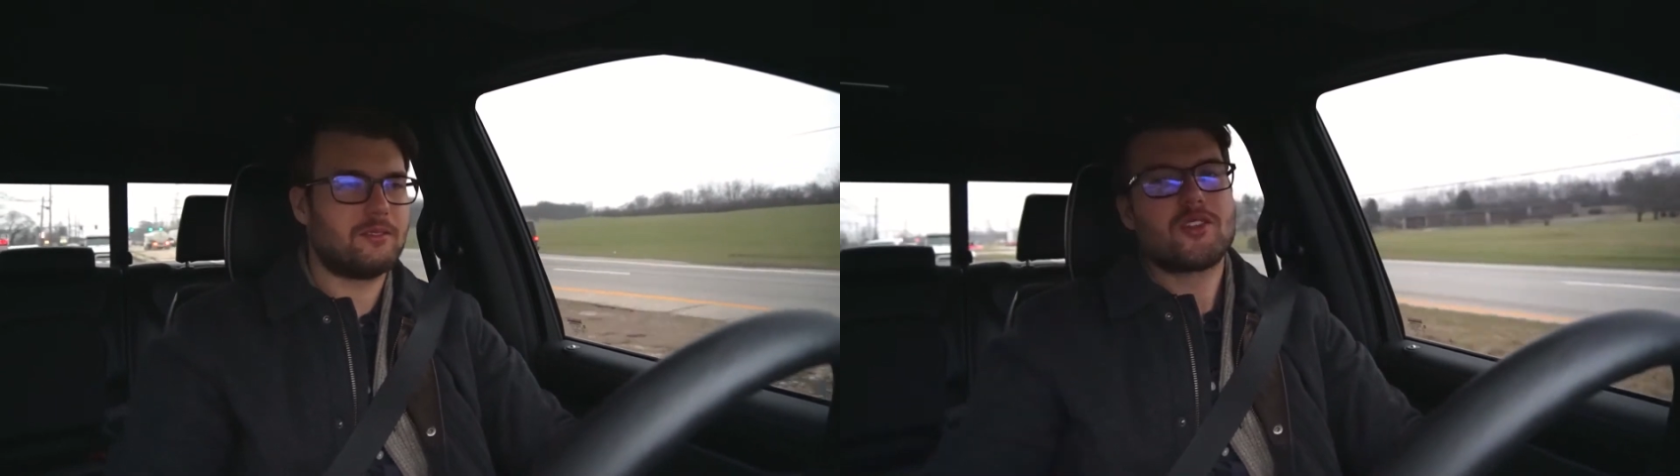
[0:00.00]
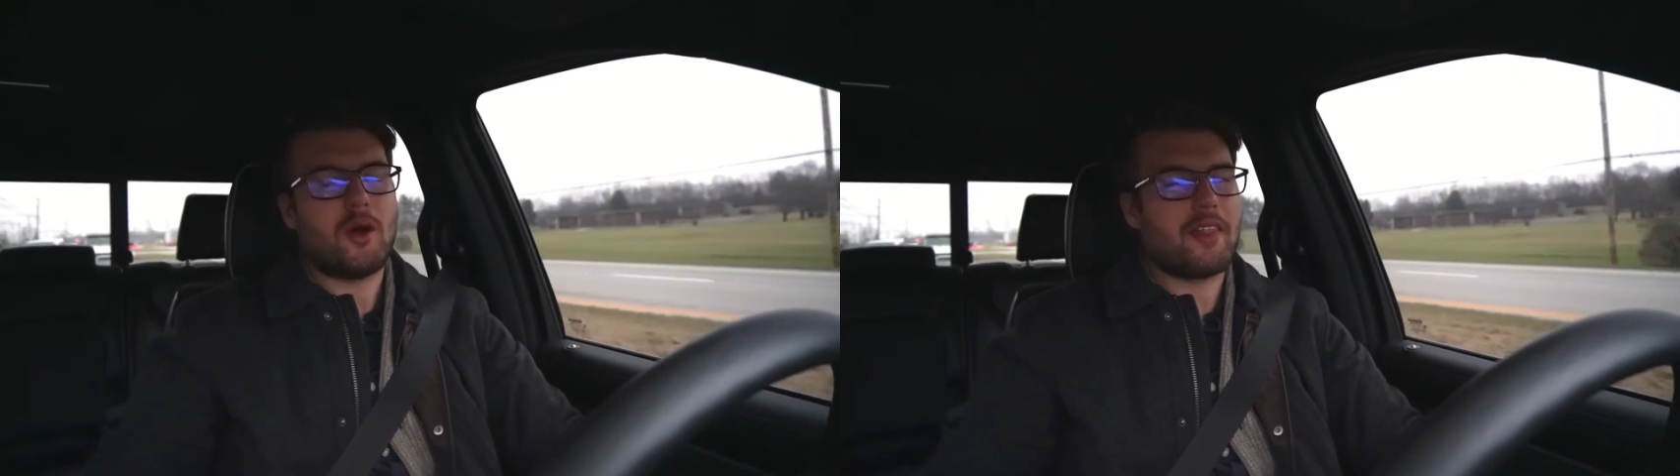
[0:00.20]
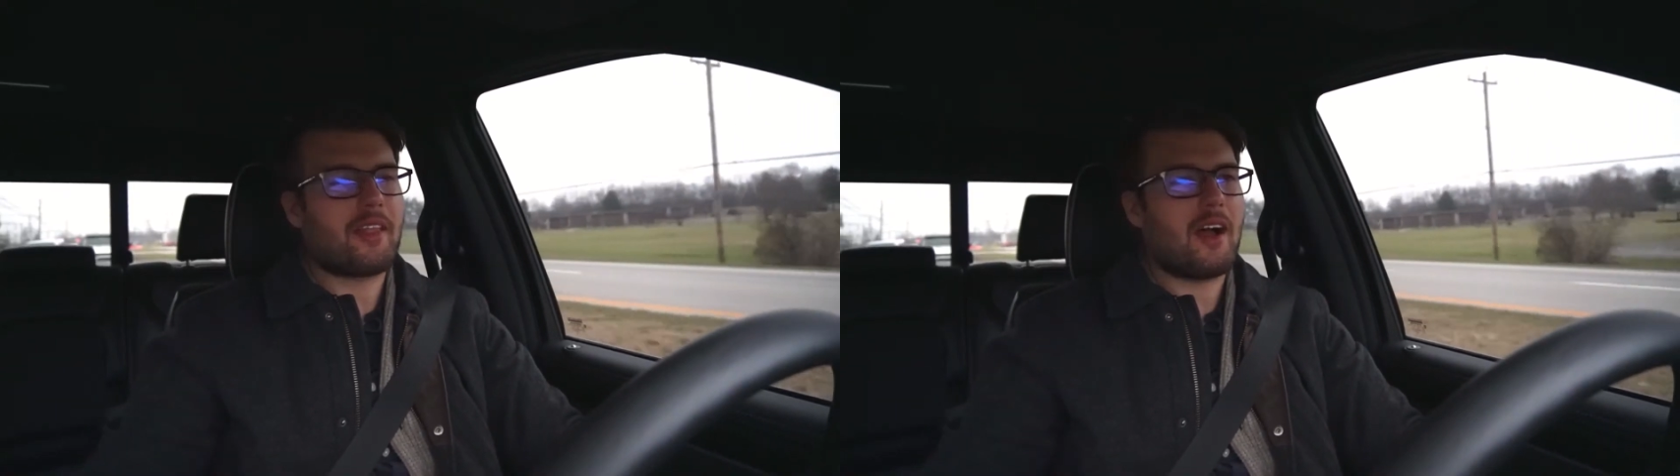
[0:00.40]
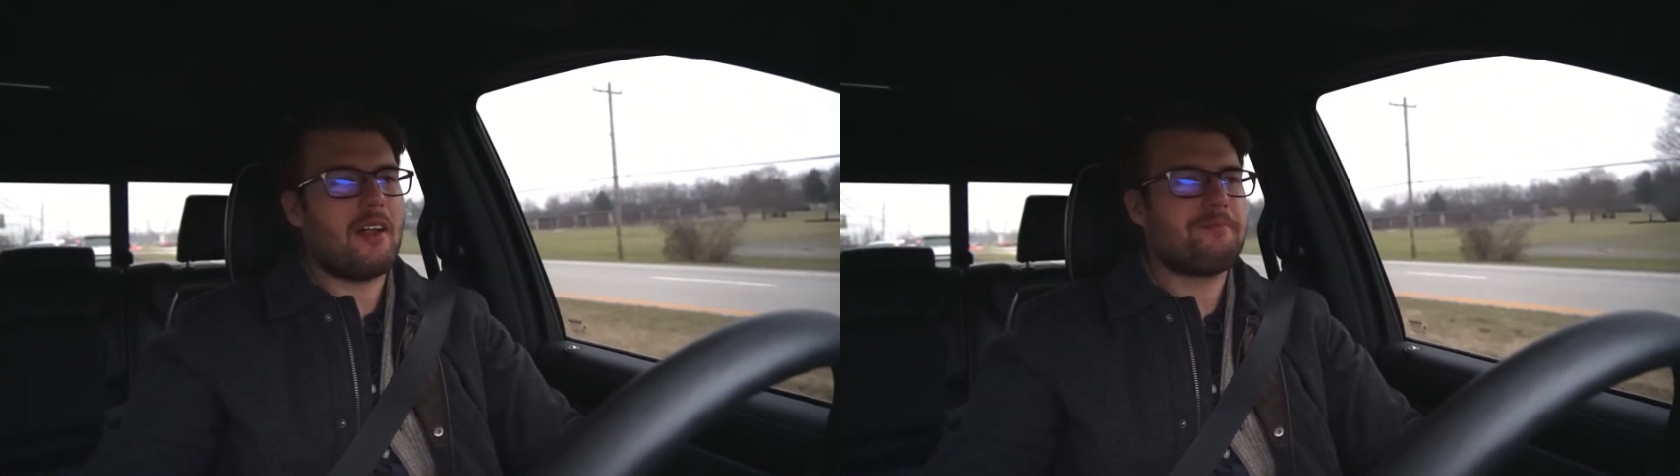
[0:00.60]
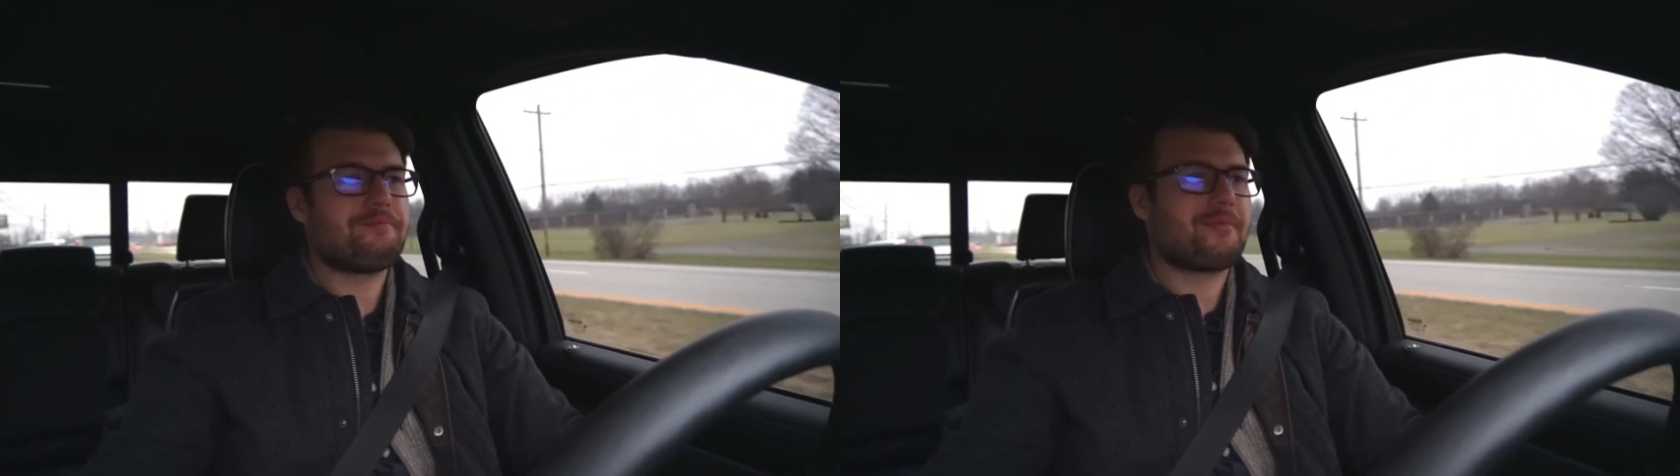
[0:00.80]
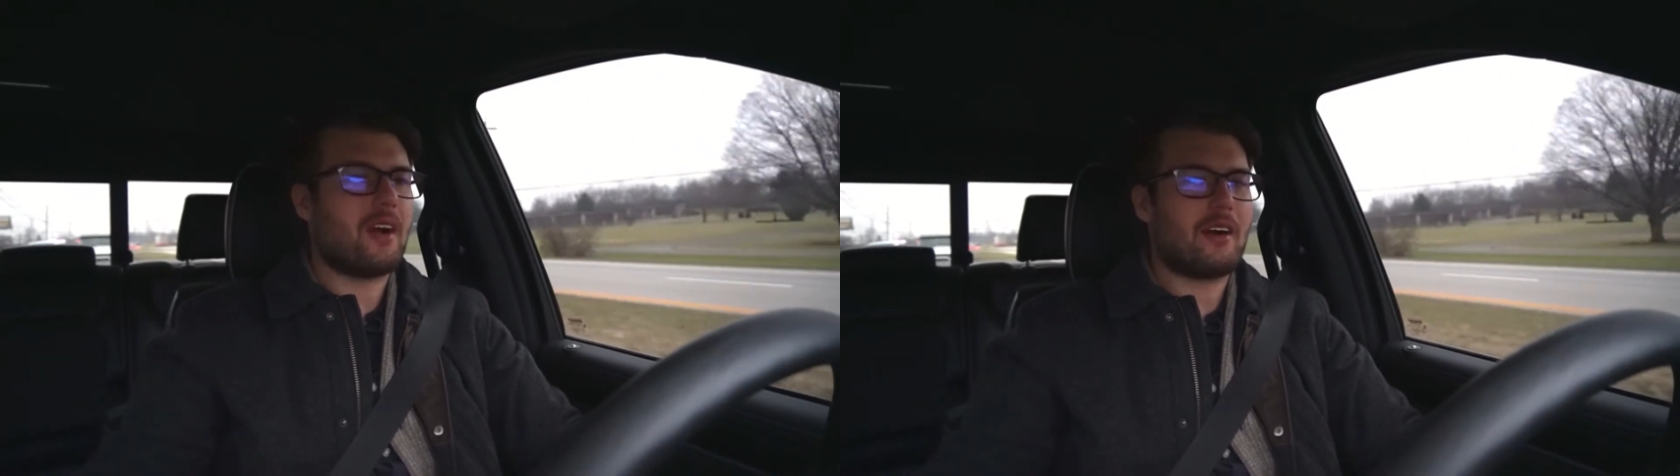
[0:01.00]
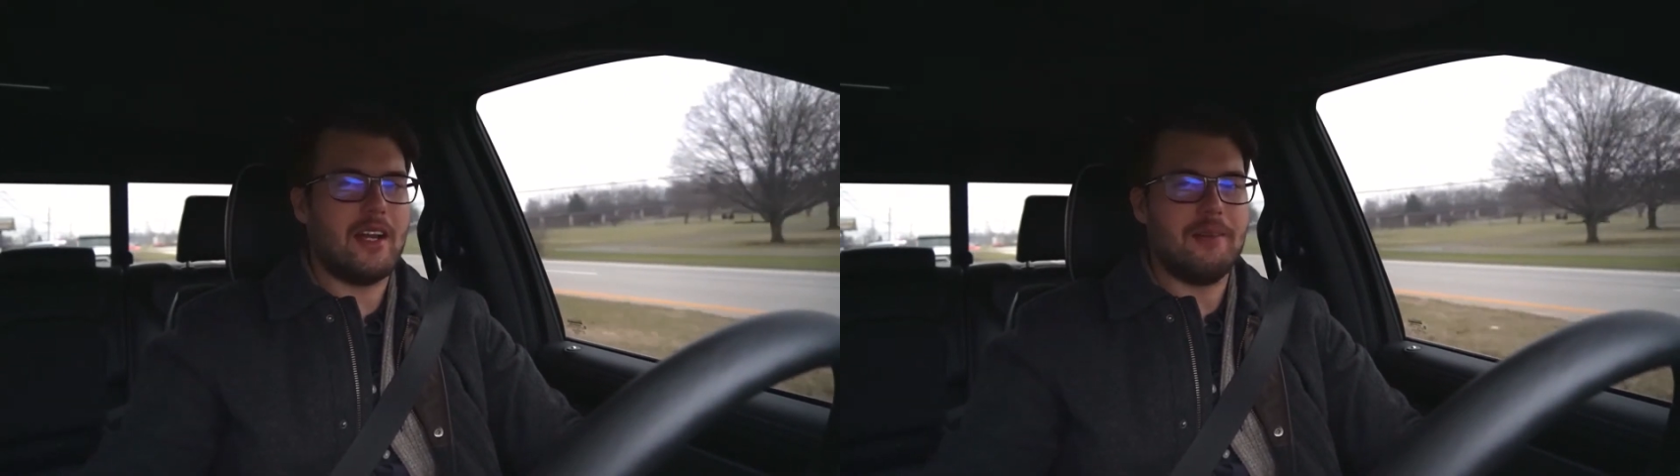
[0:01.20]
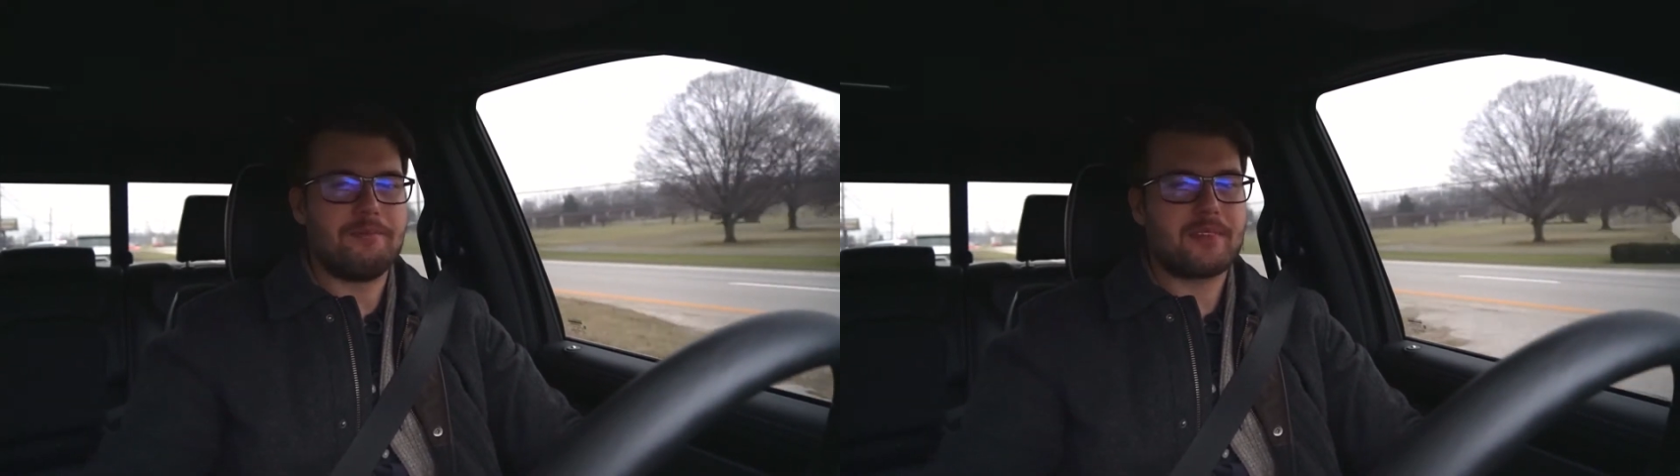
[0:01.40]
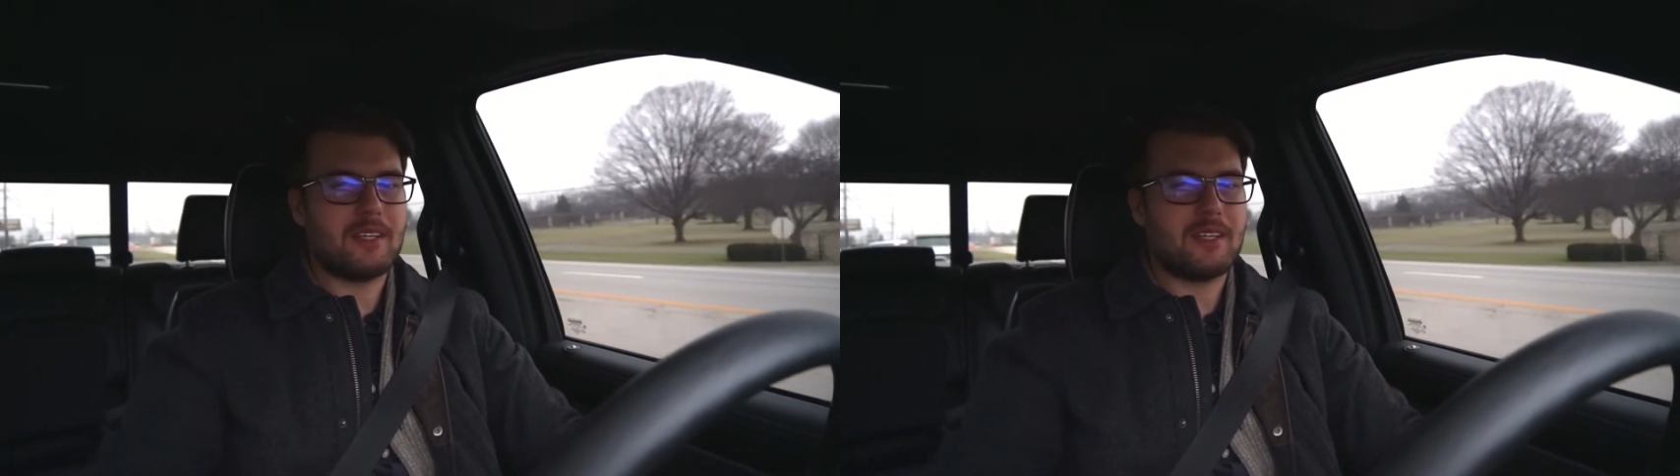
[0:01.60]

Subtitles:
So I thought, all right,